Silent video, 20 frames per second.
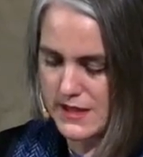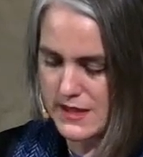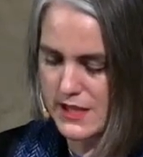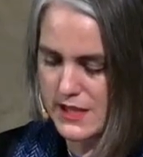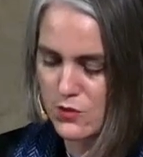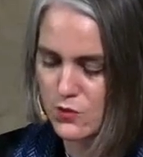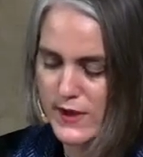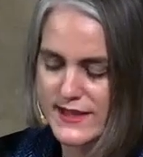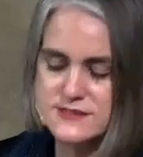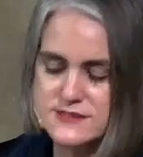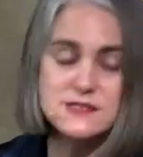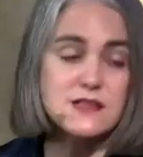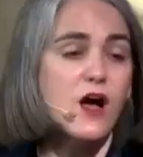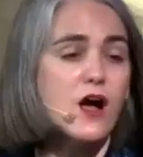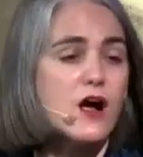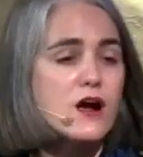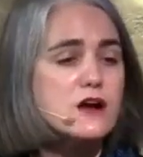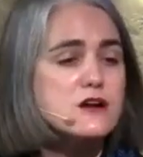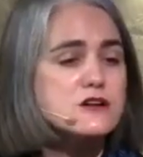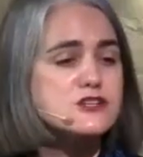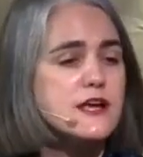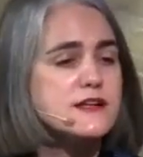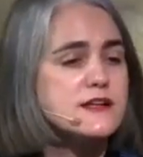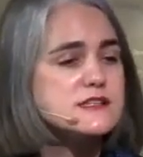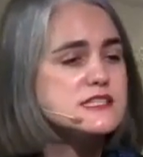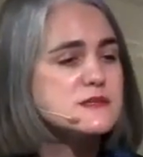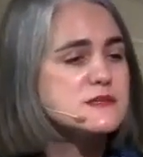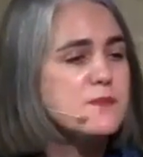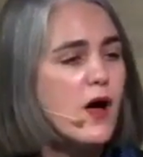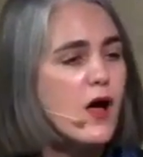In ways large and
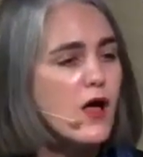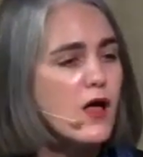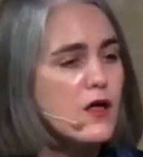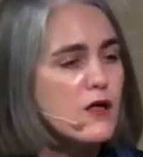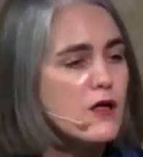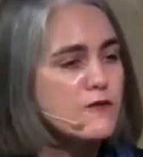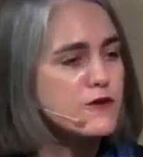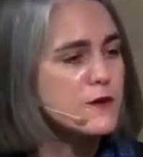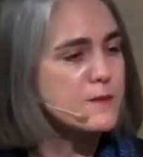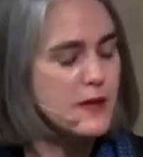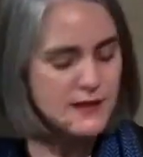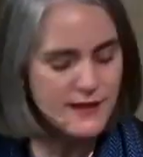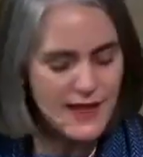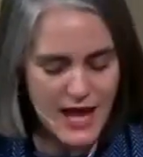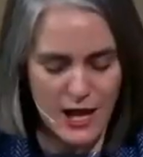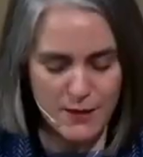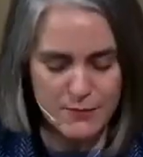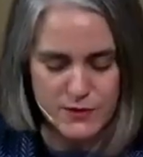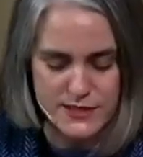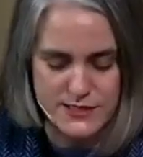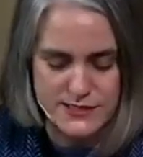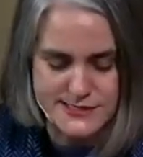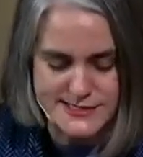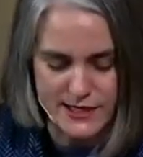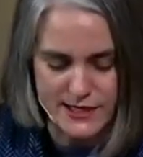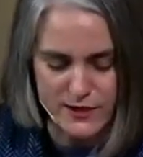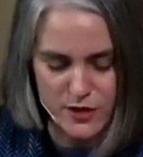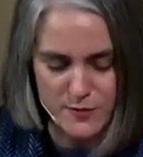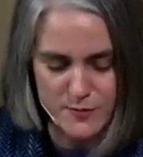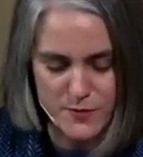small, from elaborate
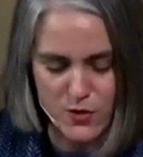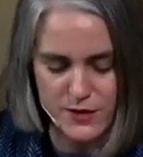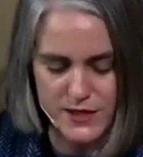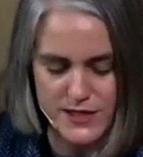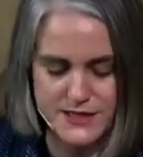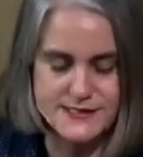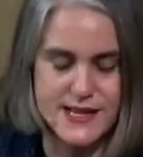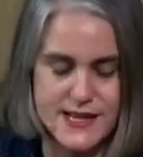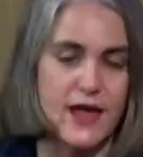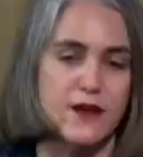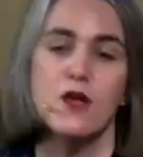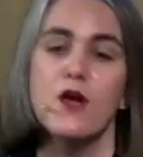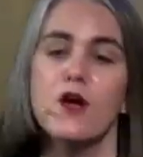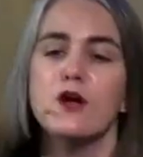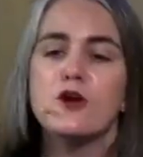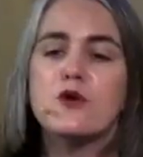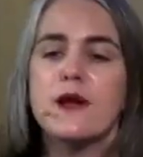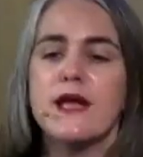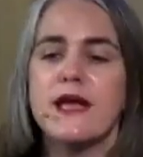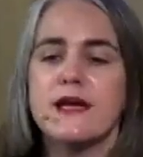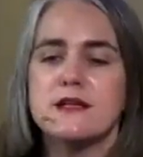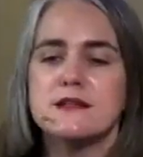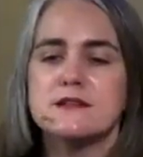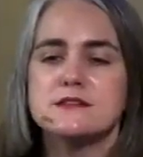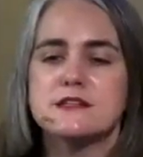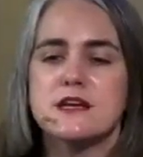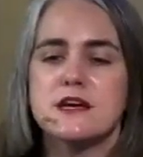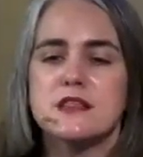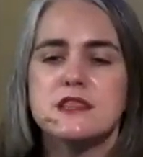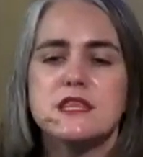ceremonies at
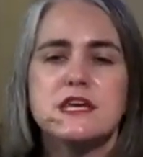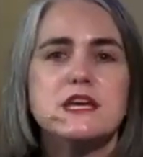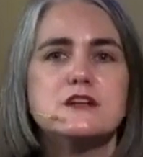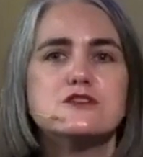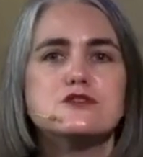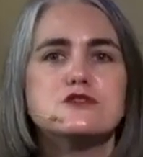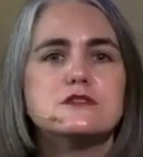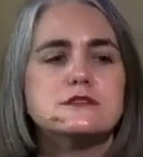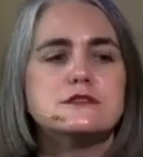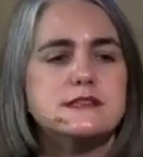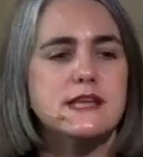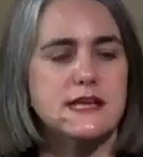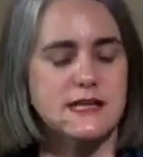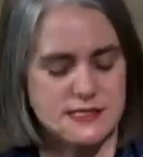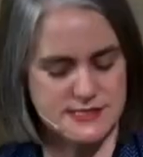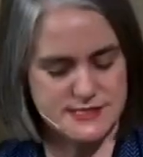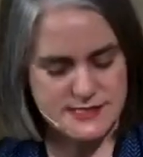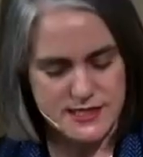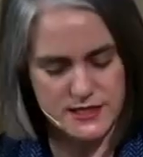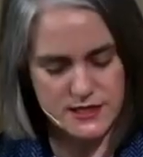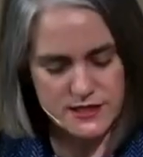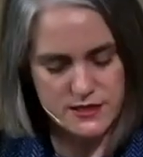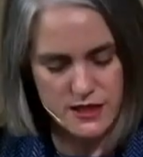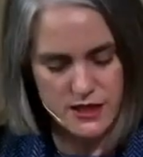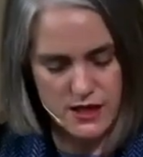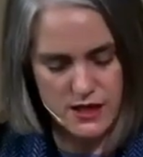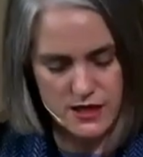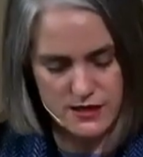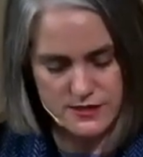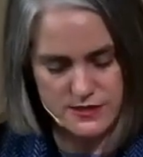grand cathedrals and
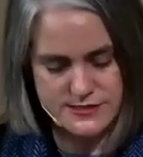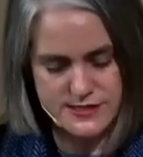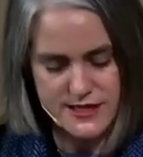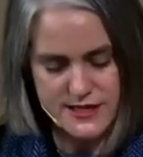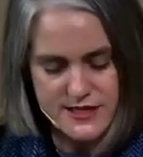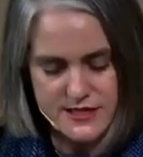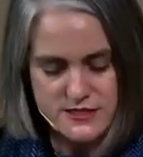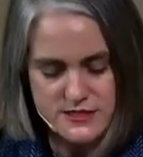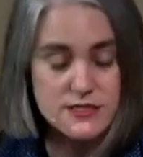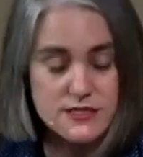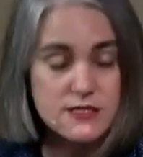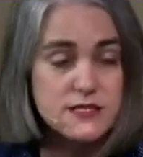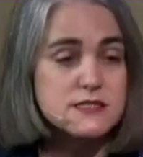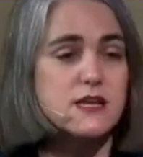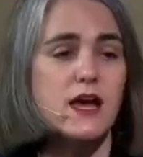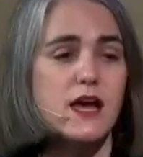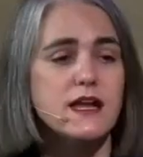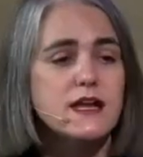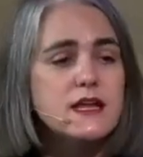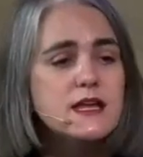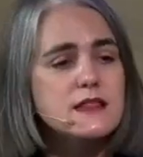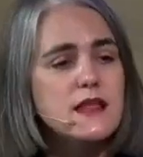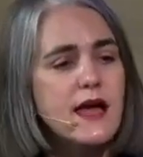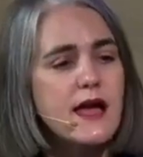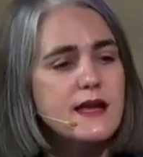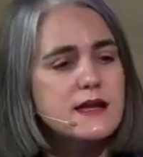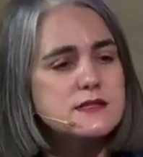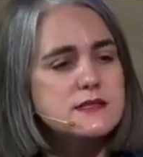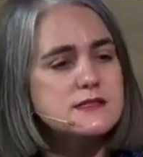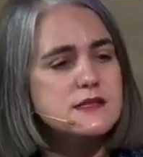synagogues to the tiny
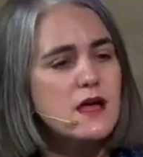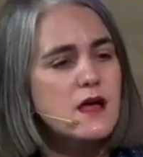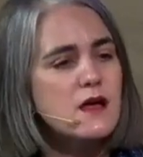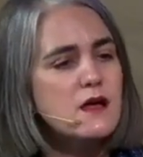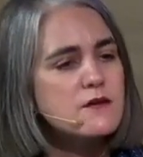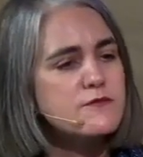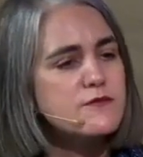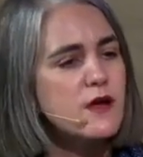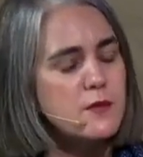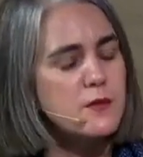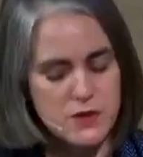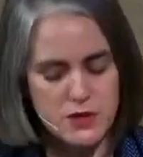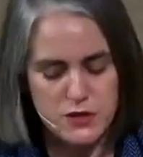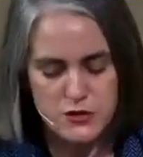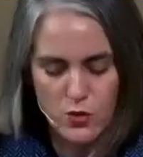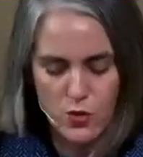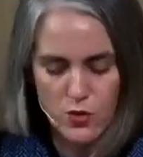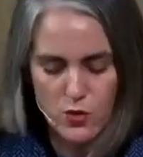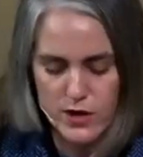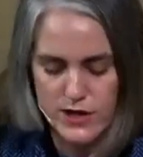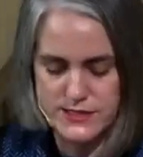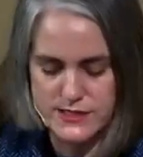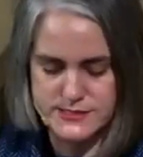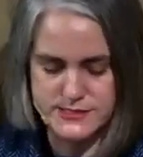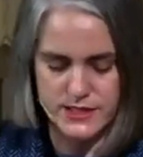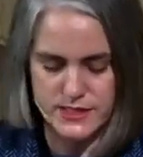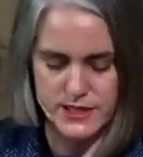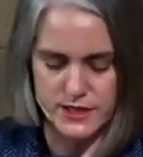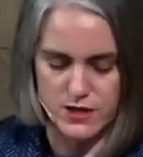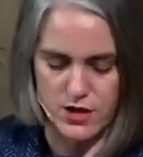lights of a menorah
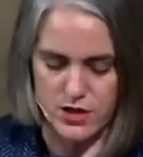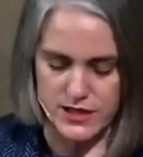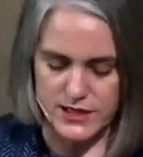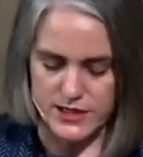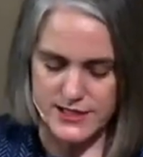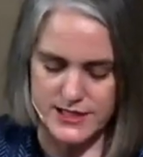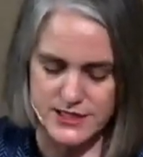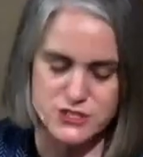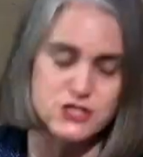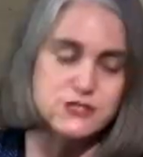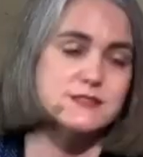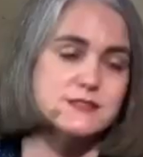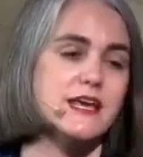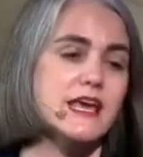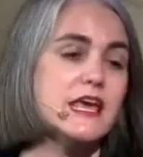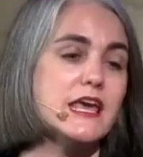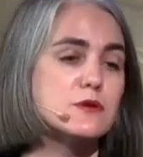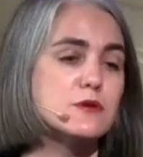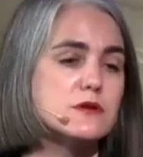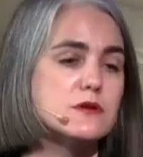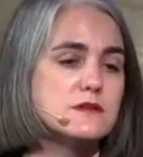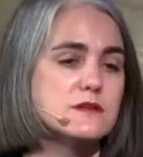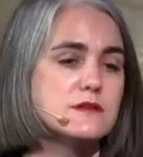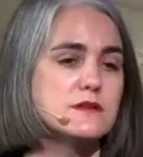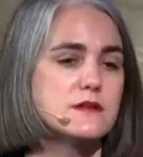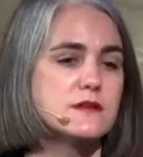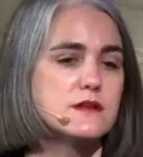sitting on a kitchen table.